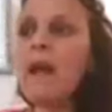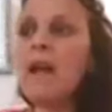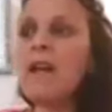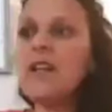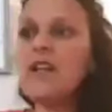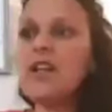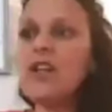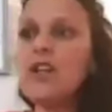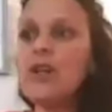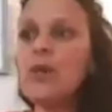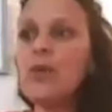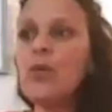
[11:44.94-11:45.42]

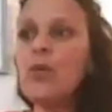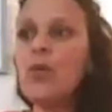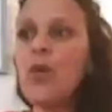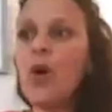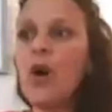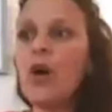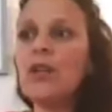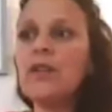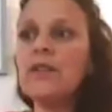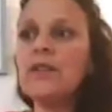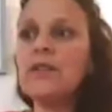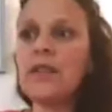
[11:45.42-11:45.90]
You
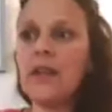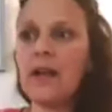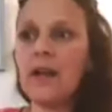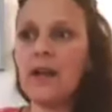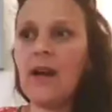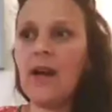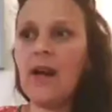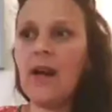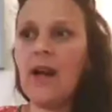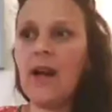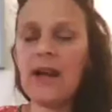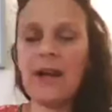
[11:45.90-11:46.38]
want,
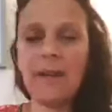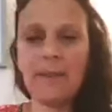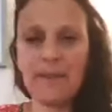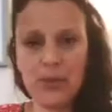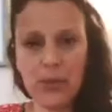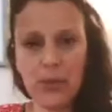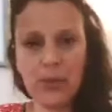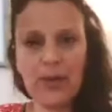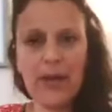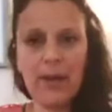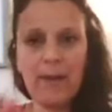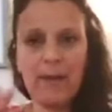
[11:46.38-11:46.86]
and I'm
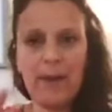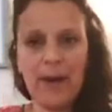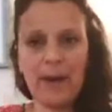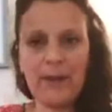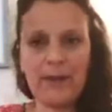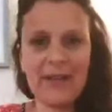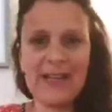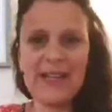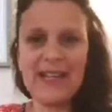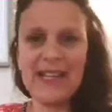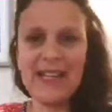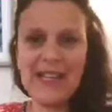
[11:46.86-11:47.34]
talking
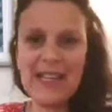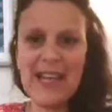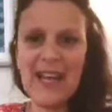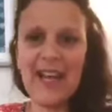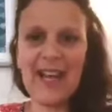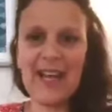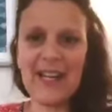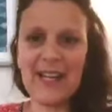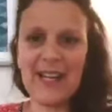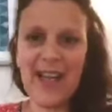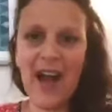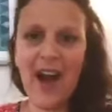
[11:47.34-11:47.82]
about in a
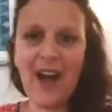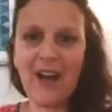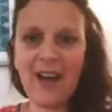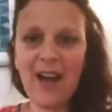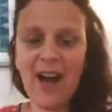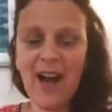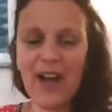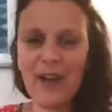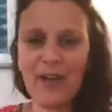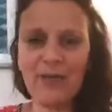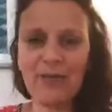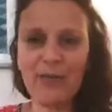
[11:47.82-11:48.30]
yin and yang
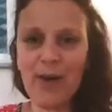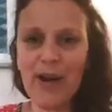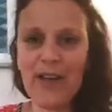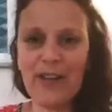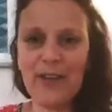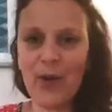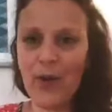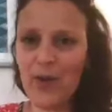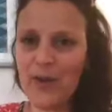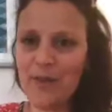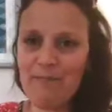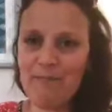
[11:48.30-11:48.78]
kind of
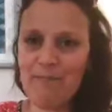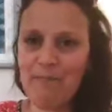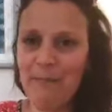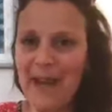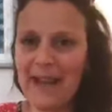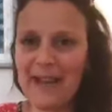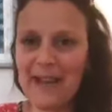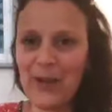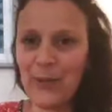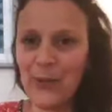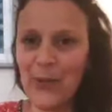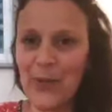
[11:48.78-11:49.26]
way, not
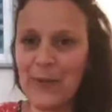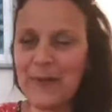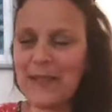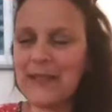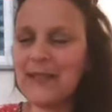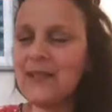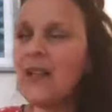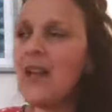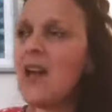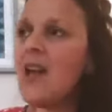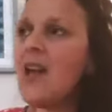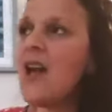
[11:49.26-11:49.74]
men and
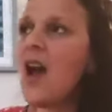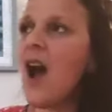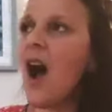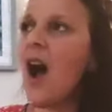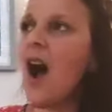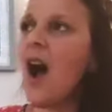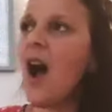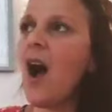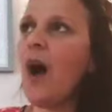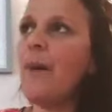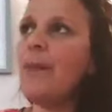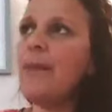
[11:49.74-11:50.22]
women.
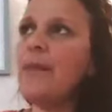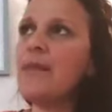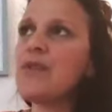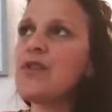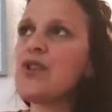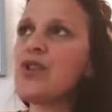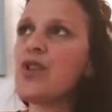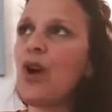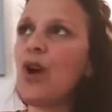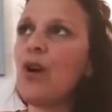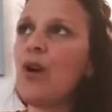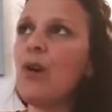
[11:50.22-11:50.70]
Um,
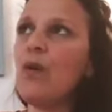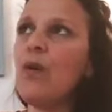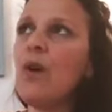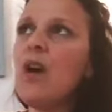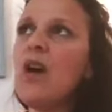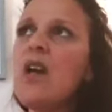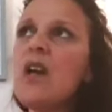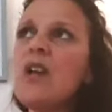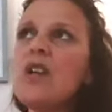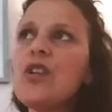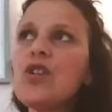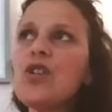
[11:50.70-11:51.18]
so
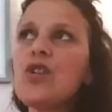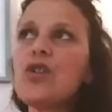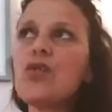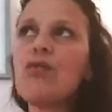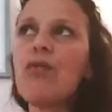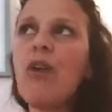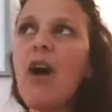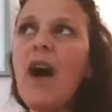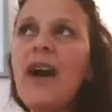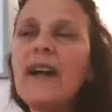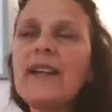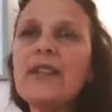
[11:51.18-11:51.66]

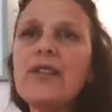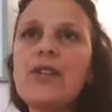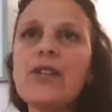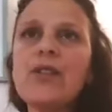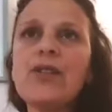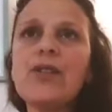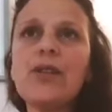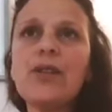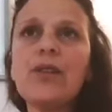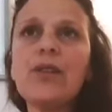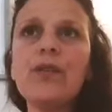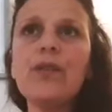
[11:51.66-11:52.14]
try to
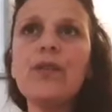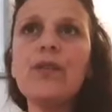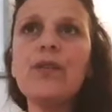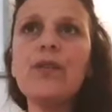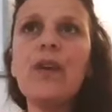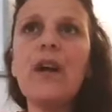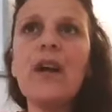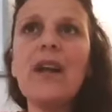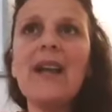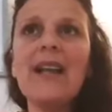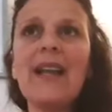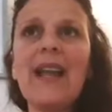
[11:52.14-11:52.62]

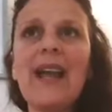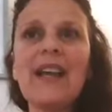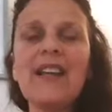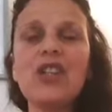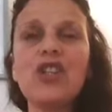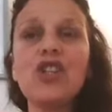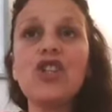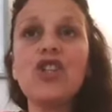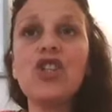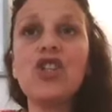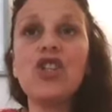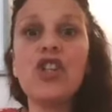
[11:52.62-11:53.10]
do
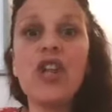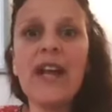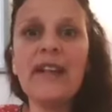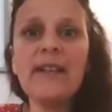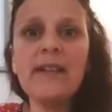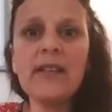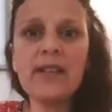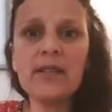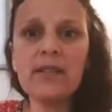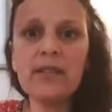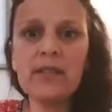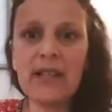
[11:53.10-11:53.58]
like
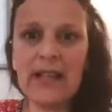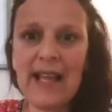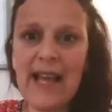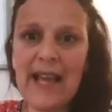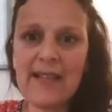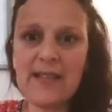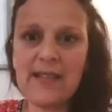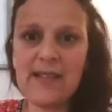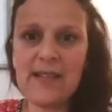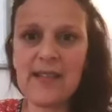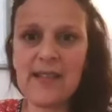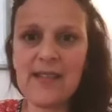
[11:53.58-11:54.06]
gentle
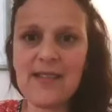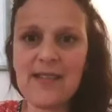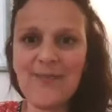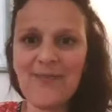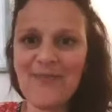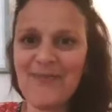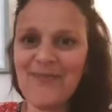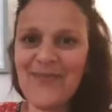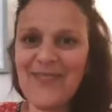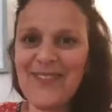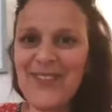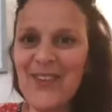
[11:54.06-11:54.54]
cleanses.
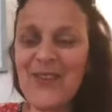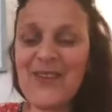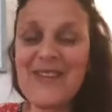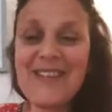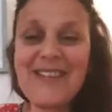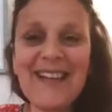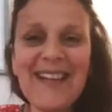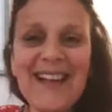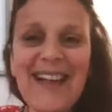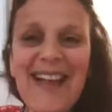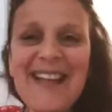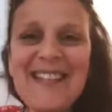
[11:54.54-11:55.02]
There
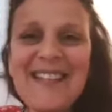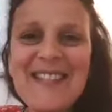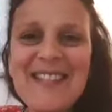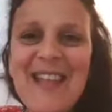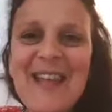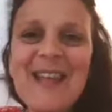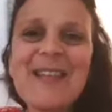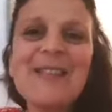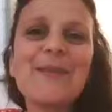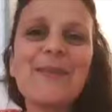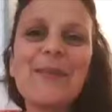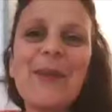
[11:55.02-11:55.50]
is a cleanse
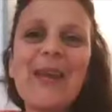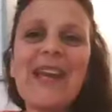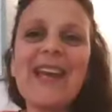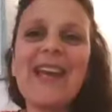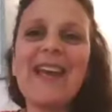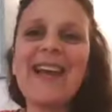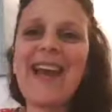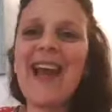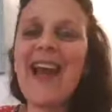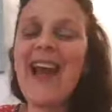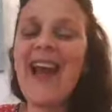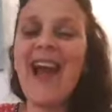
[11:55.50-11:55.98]
next
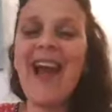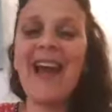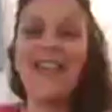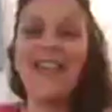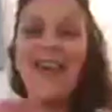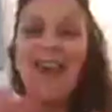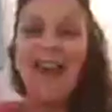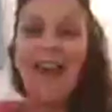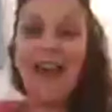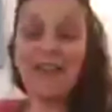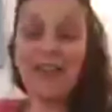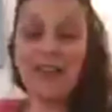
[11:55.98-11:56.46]
week
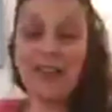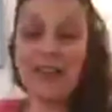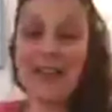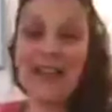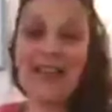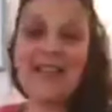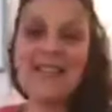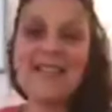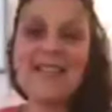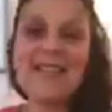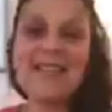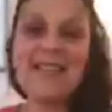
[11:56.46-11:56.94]
and I have a
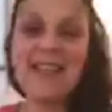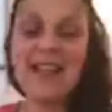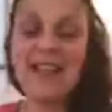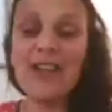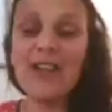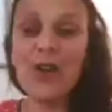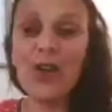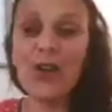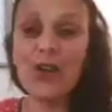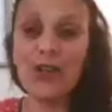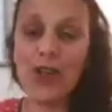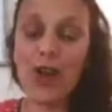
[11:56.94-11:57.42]
cleanses
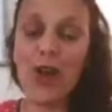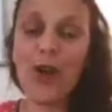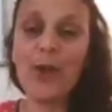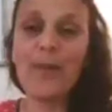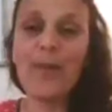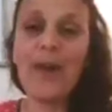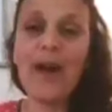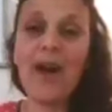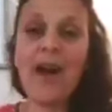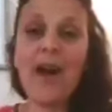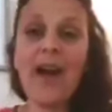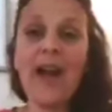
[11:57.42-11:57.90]
in
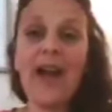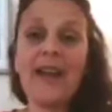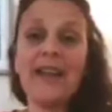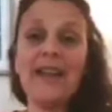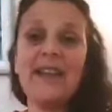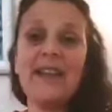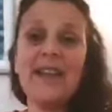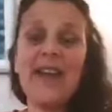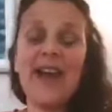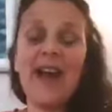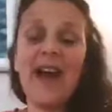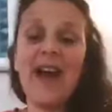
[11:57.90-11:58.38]
October
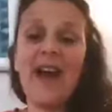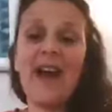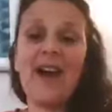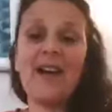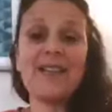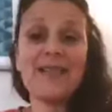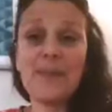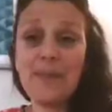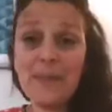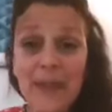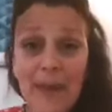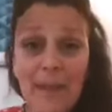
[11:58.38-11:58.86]
and uh,
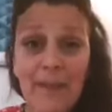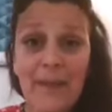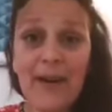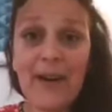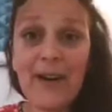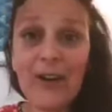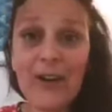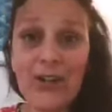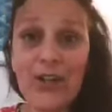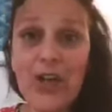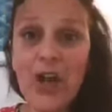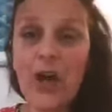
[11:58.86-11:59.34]
September,
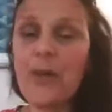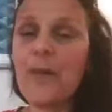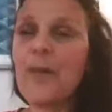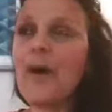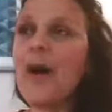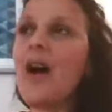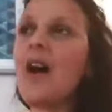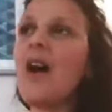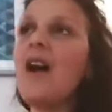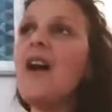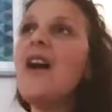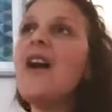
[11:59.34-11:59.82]

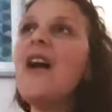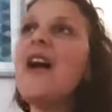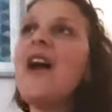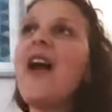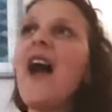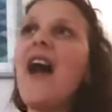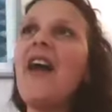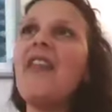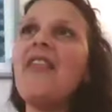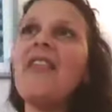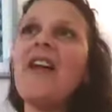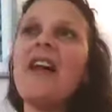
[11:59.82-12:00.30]
October,
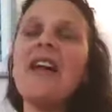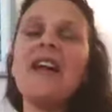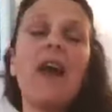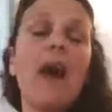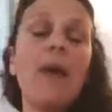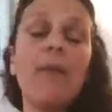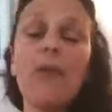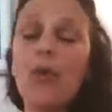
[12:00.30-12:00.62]
and then I'm